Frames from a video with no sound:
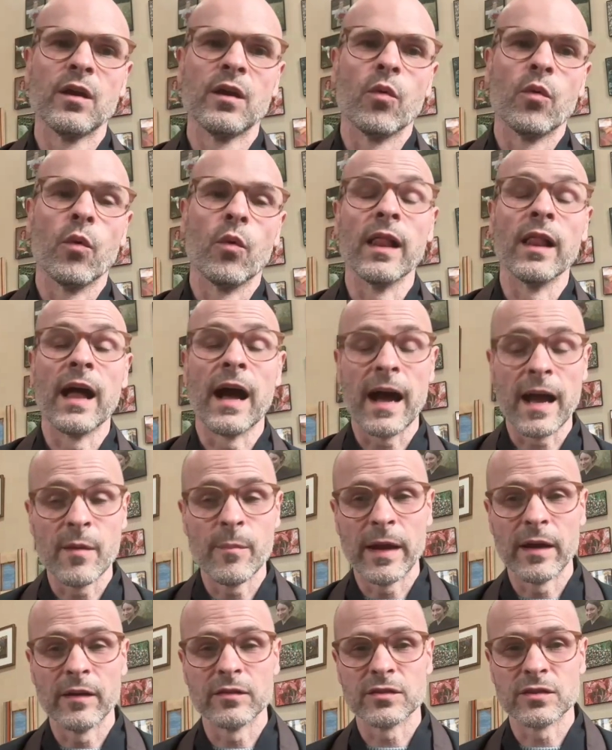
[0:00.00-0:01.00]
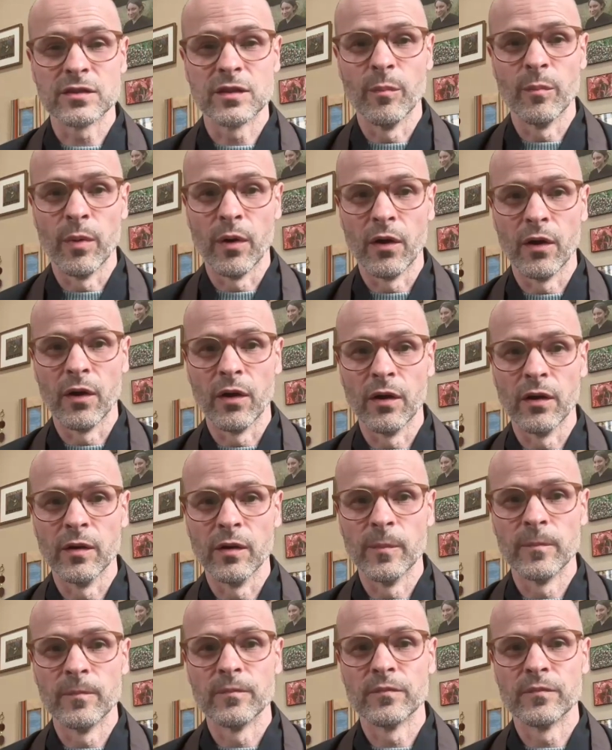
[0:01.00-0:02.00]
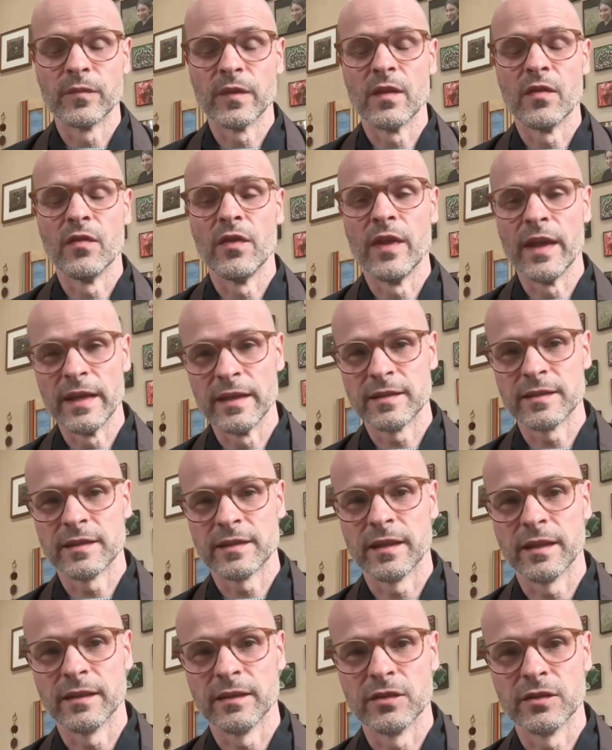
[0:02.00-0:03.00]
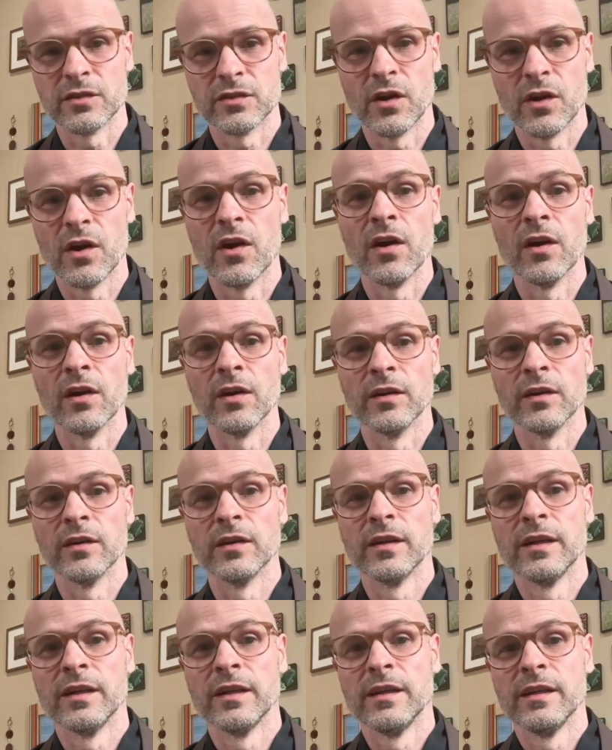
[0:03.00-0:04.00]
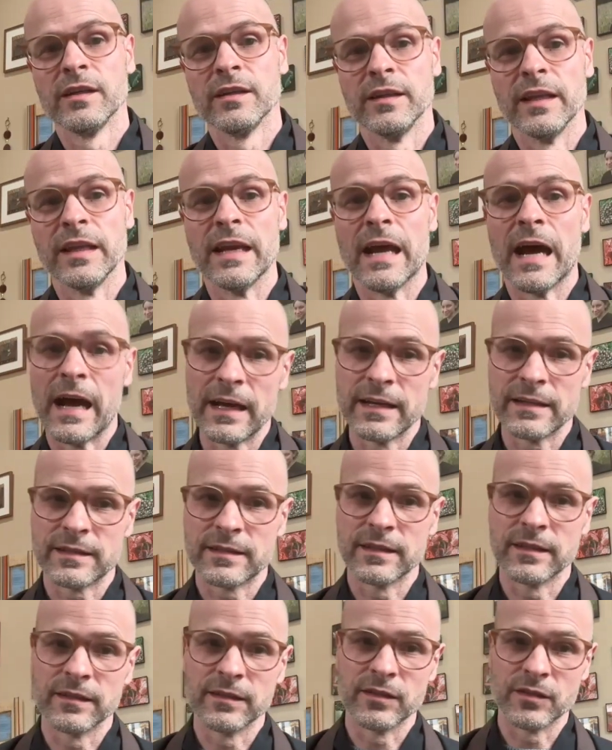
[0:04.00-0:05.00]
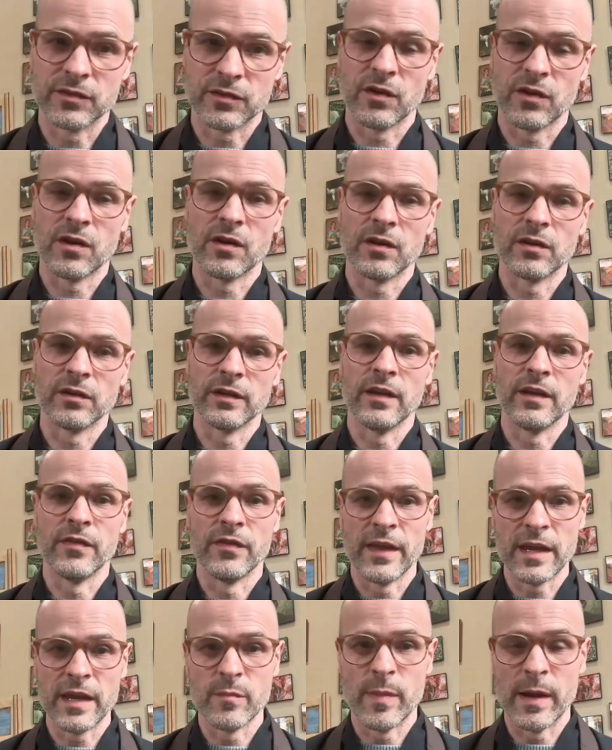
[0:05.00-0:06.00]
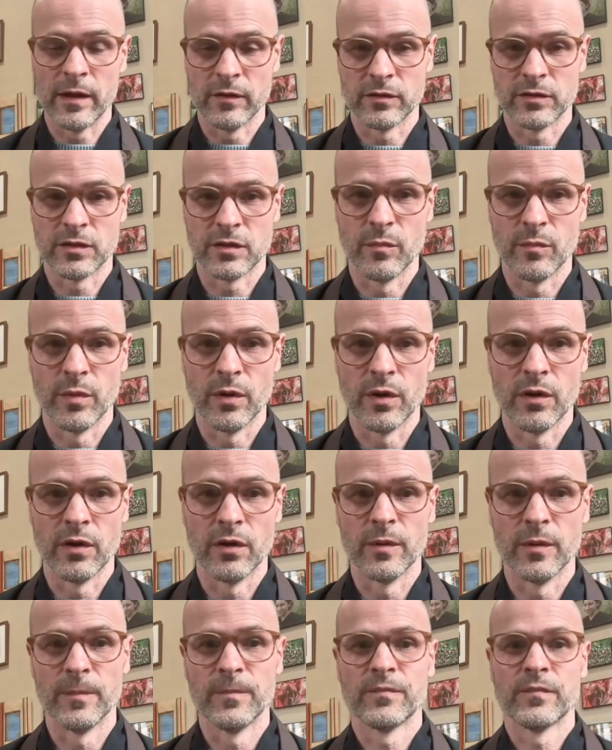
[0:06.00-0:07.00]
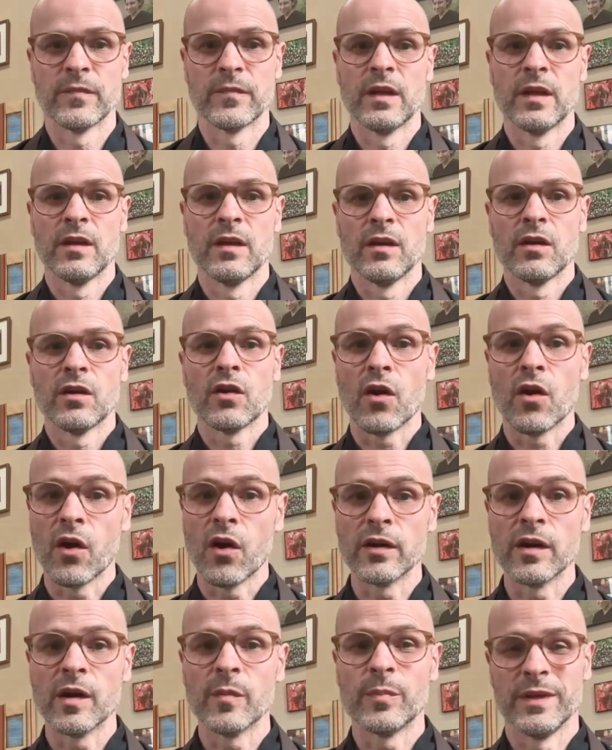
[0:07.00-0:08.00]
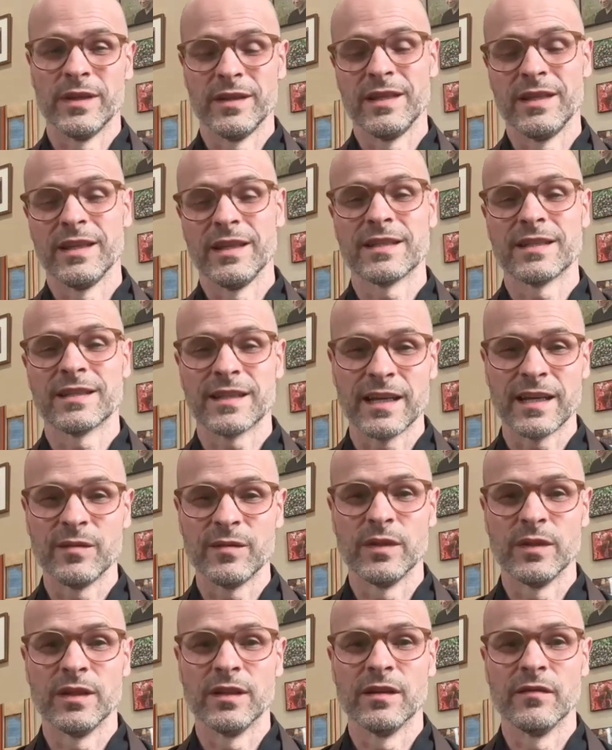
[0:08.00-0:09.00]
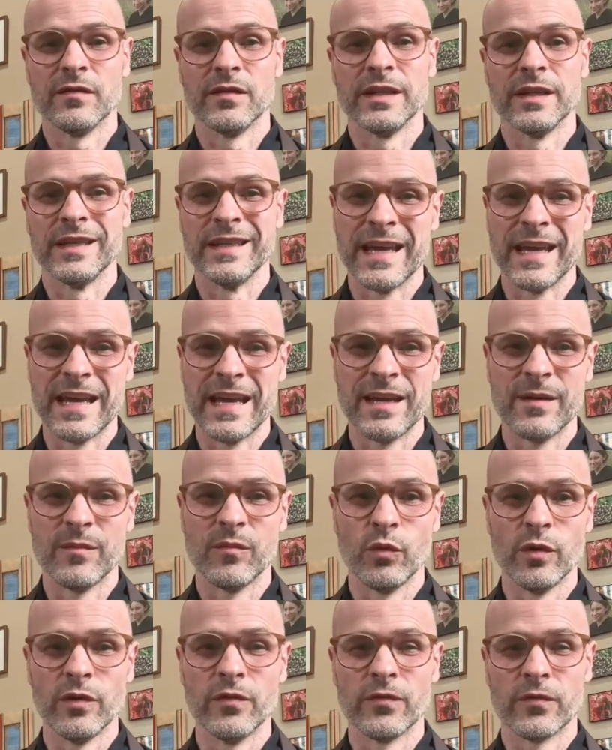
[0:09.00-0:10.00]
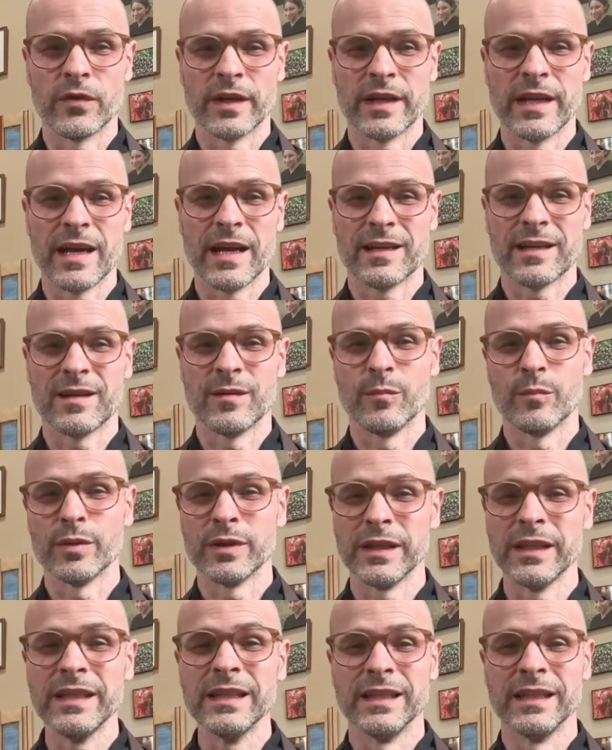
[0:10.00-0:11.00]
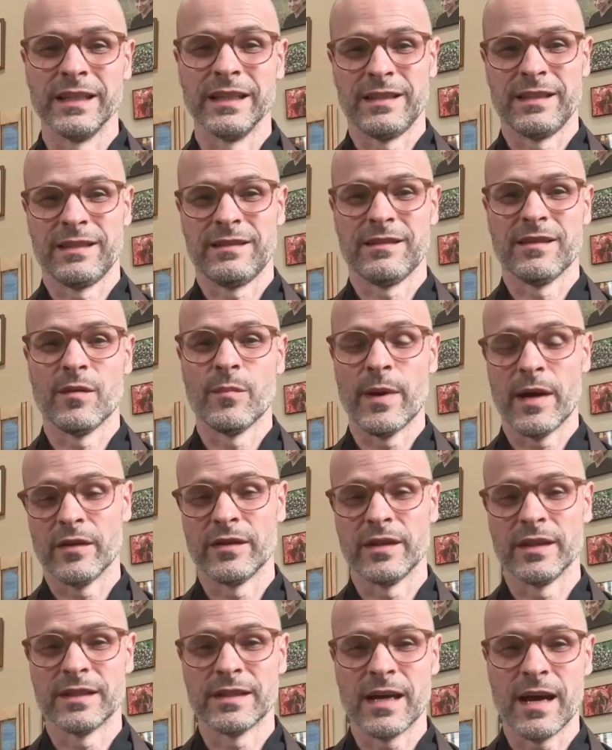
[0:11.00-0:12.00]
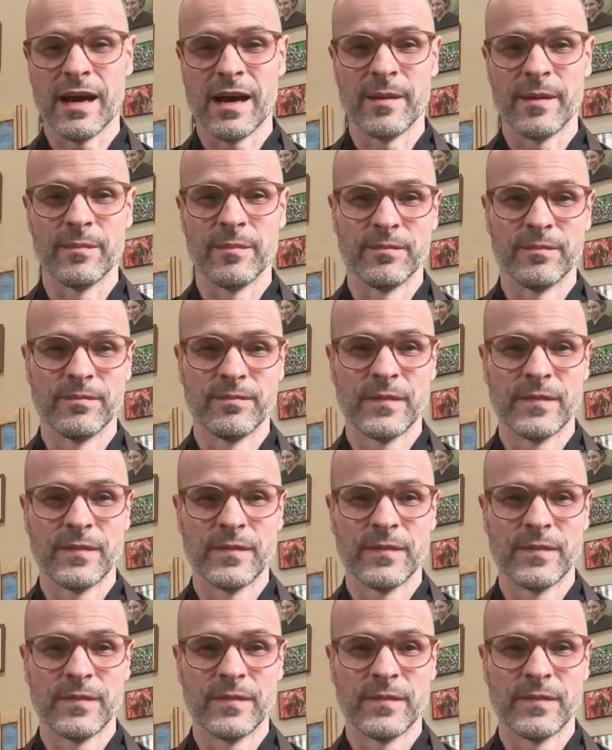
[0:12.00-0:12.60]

while I bounce the ball, they sing the song. Then I sing the song and they bounce the ball. Caught up in the excitement of the game, we forget completely about the time.